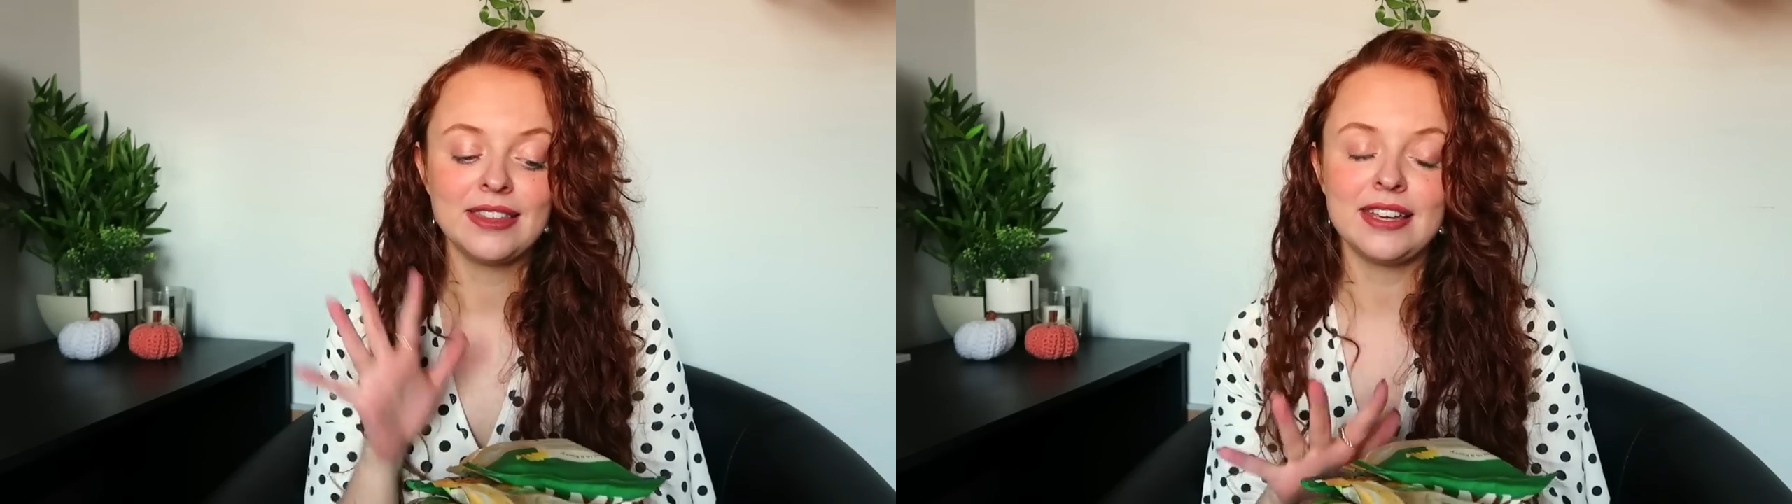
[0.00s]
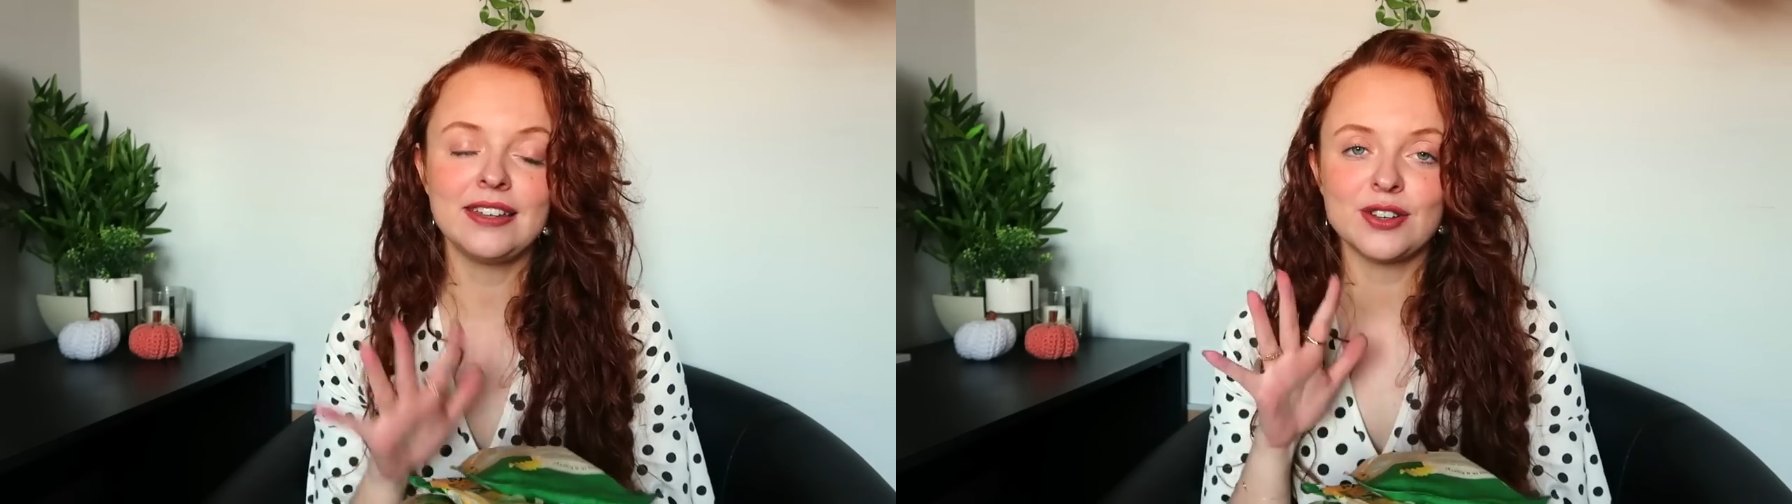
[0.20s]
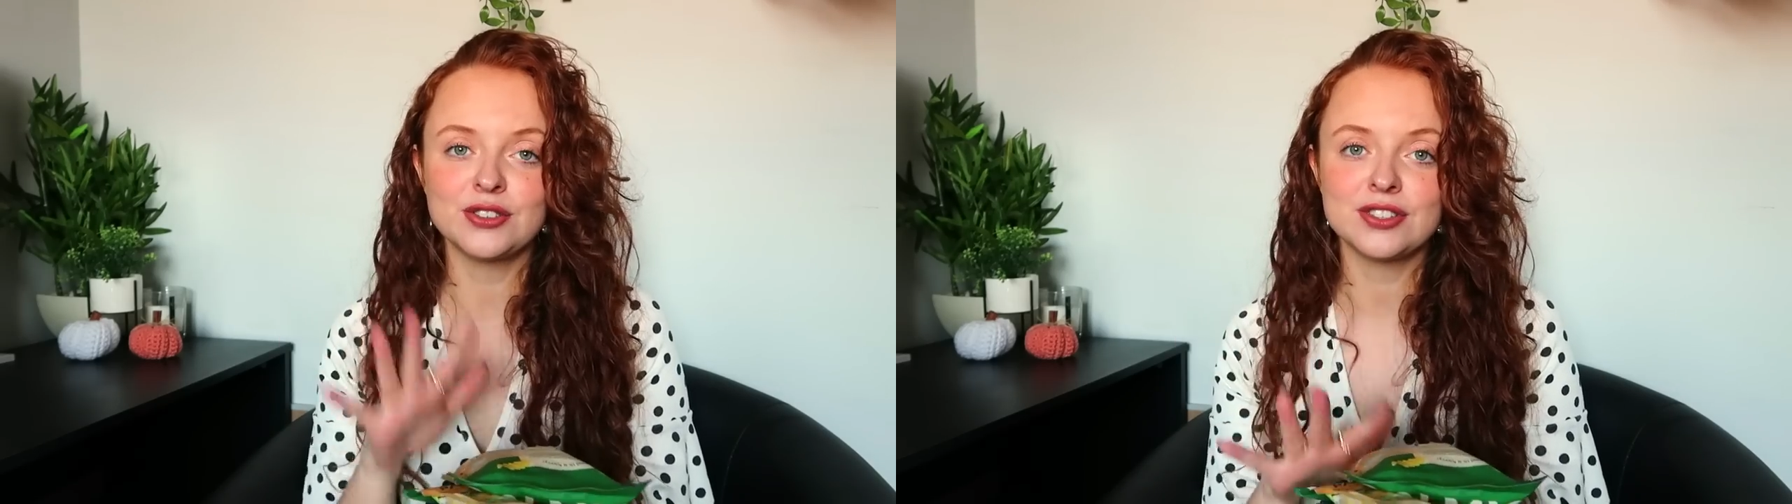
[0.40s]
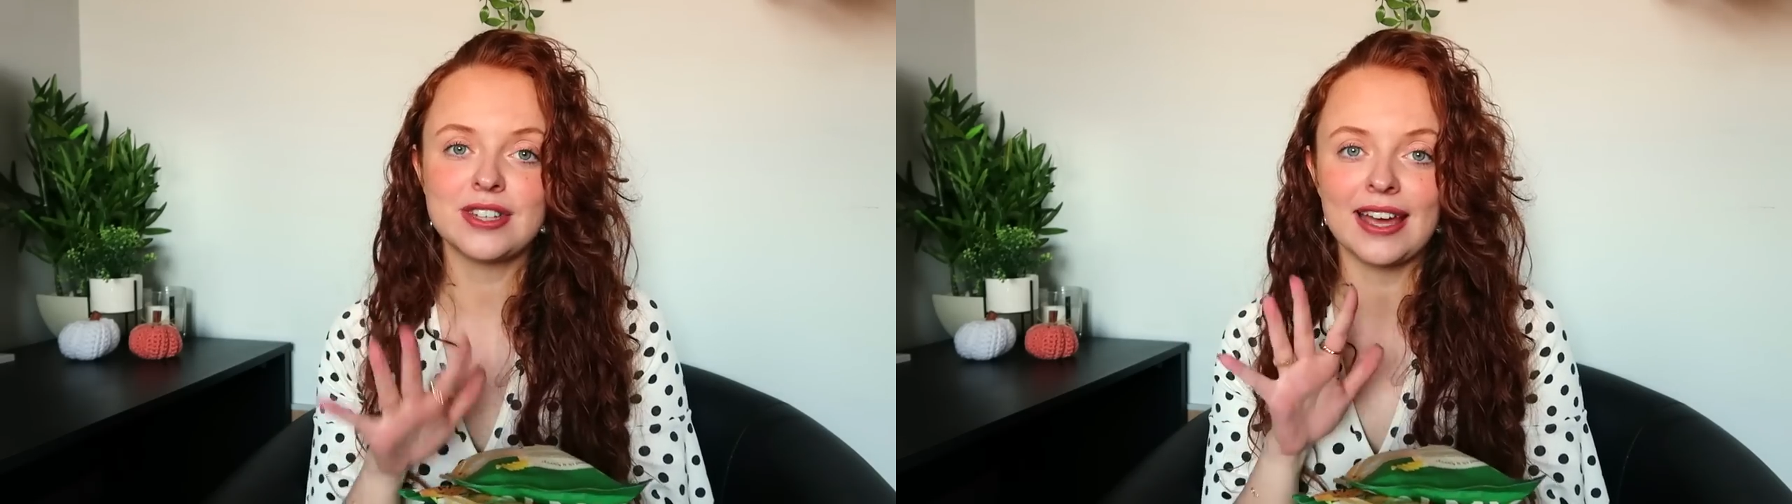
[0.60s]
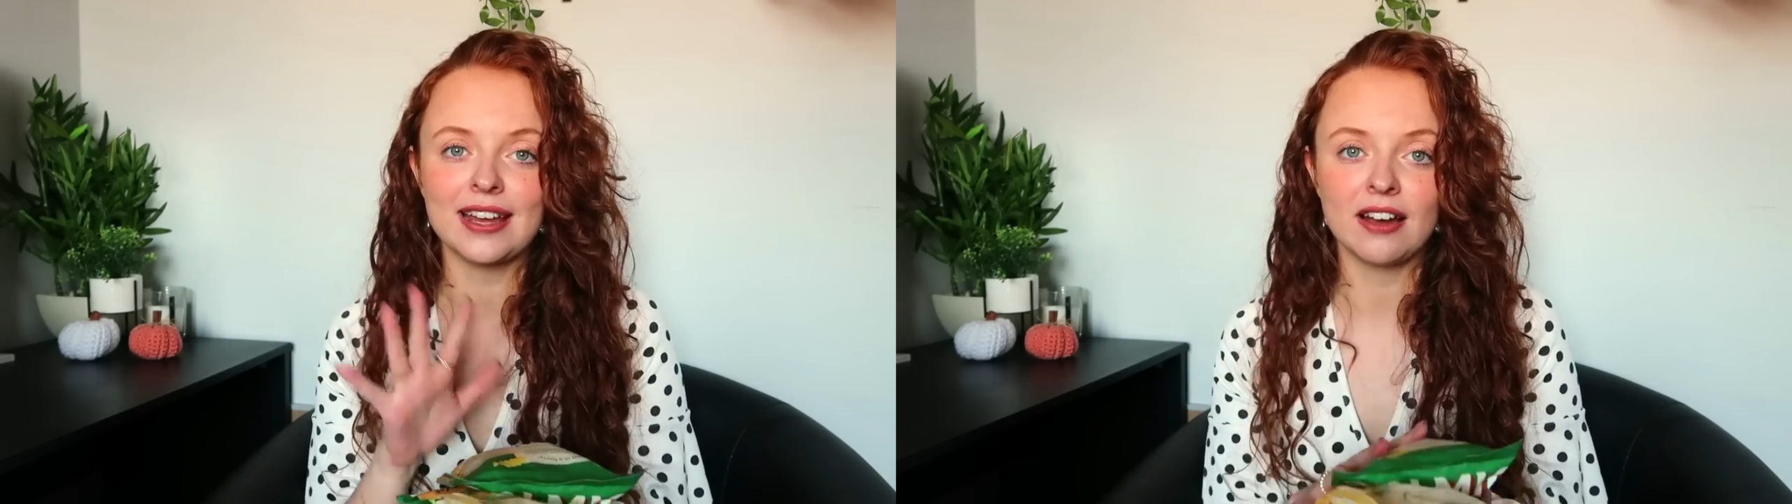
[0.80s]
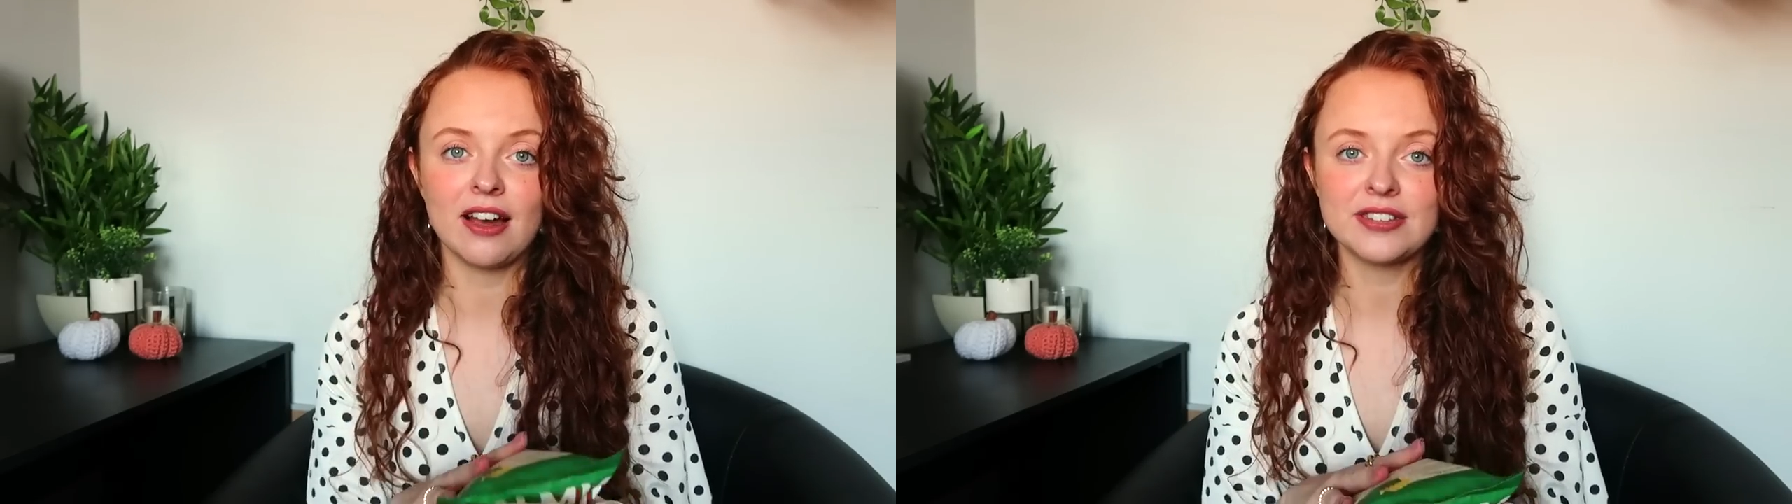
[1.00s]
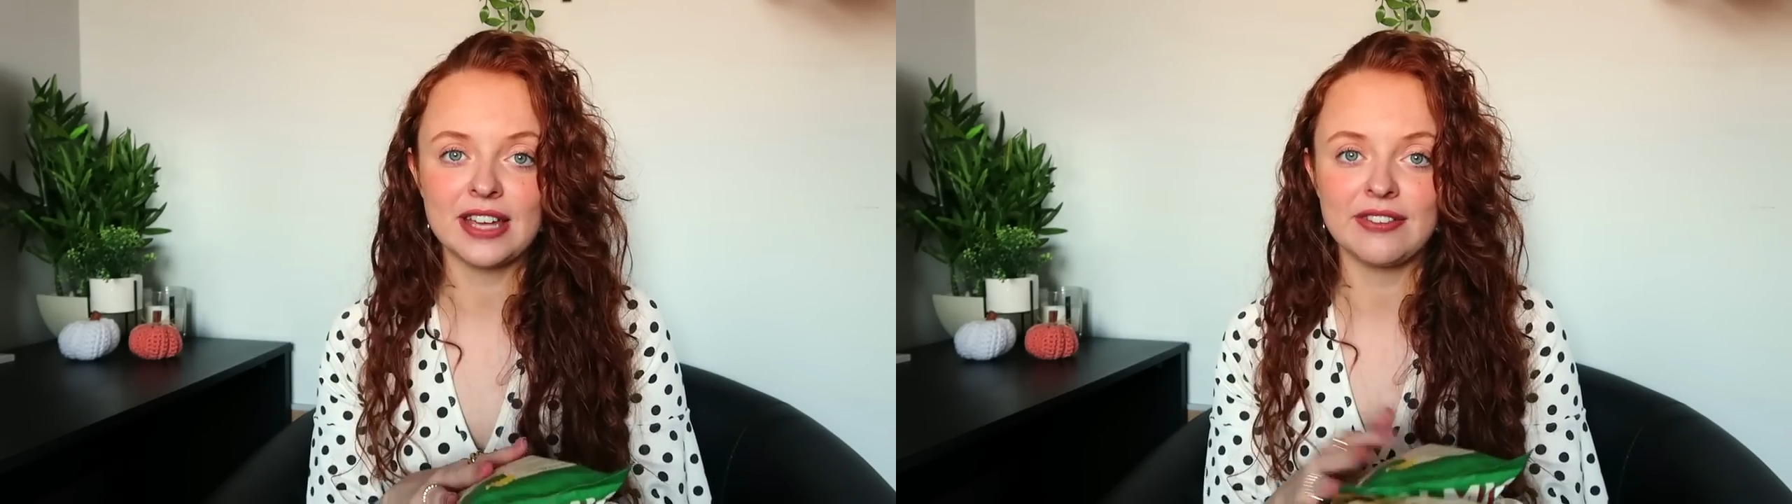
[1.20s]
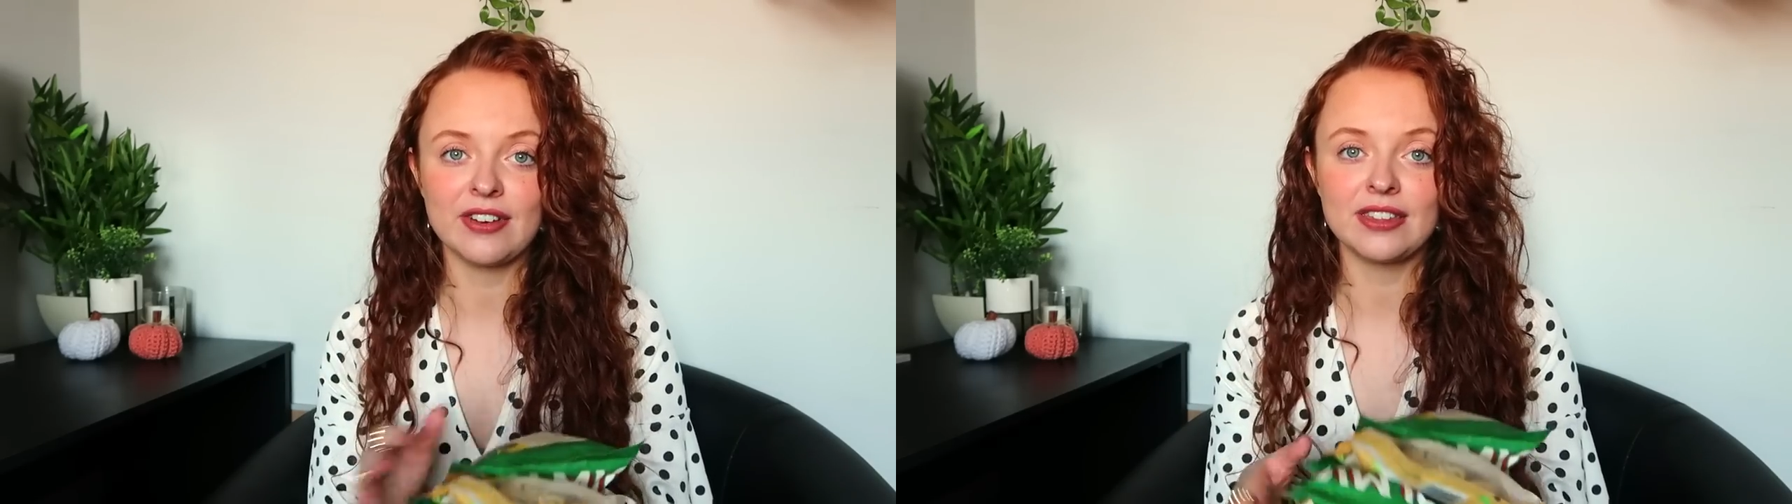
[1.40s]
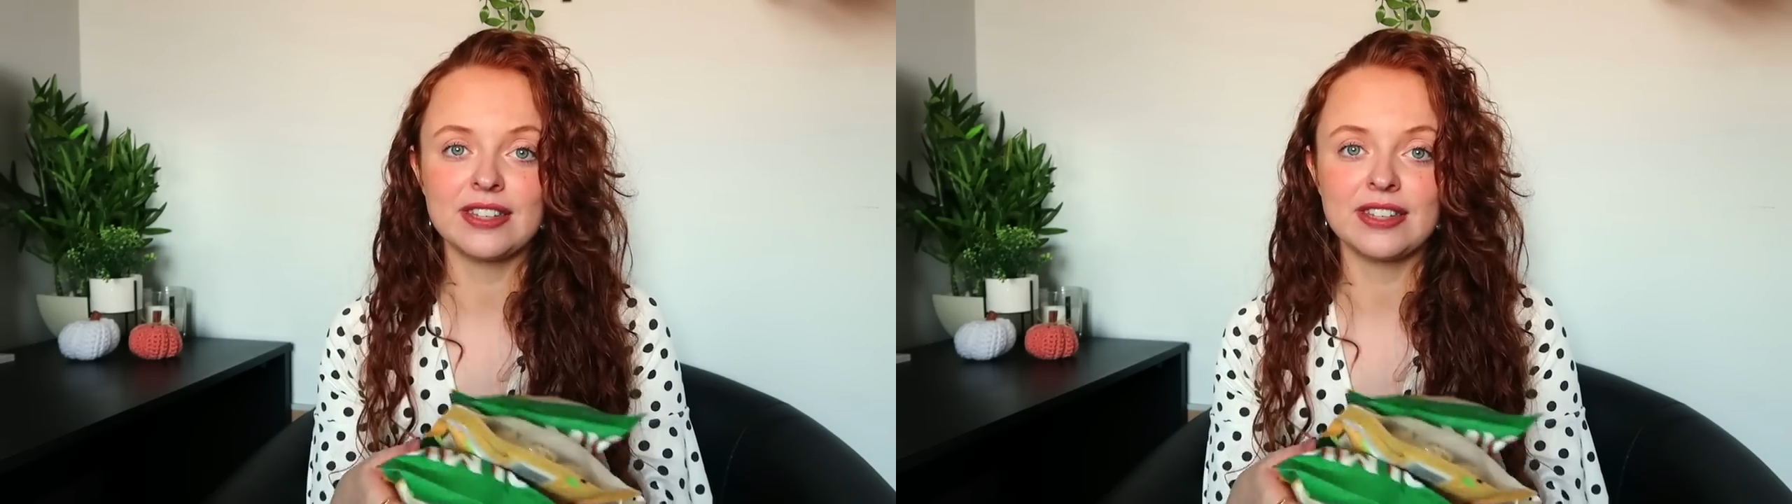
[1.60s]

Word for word: these are just a lifesaver.